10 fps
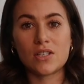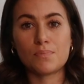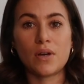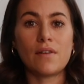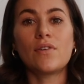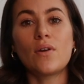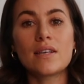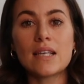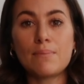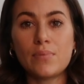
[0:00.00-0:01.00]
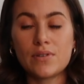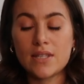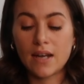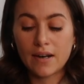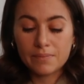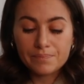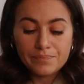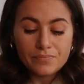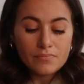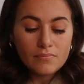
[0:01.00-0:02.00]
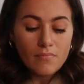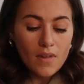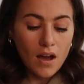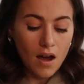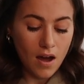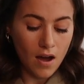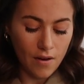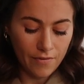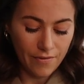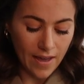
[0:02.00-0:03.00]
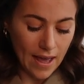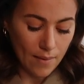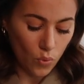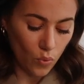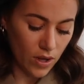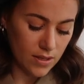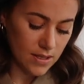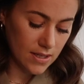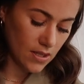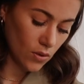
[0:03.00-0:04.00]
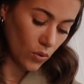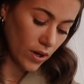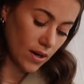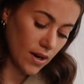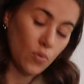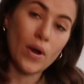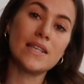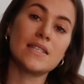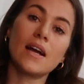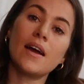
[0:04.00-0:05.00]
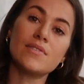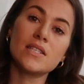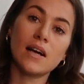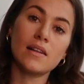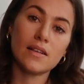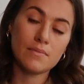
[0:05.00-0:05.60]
just put a few examples here of ones or ways that I've styled